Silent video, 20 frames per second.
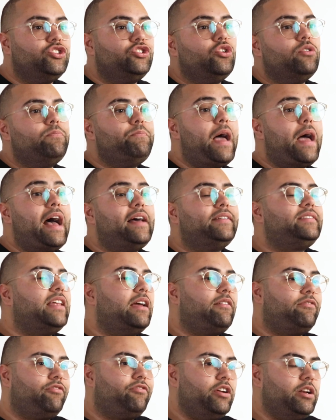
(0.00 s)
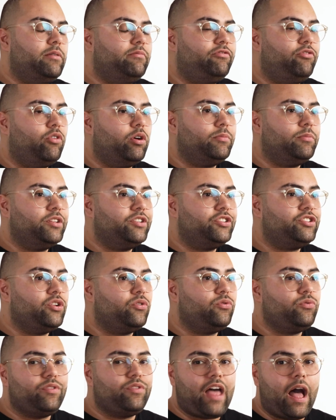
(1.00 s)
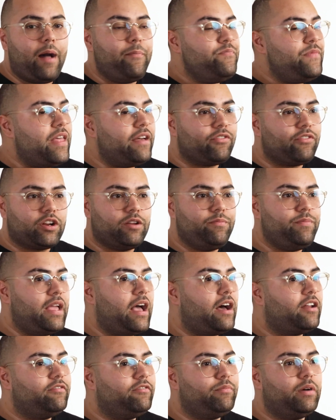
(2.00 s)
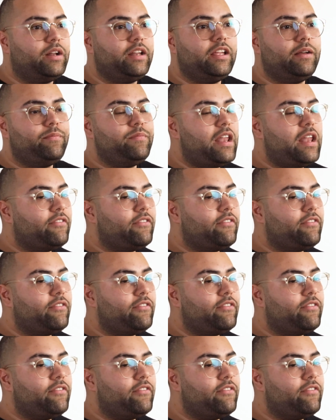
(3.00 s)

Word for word: surpass that freedom formula. So I'm never gonna be out of money. I'm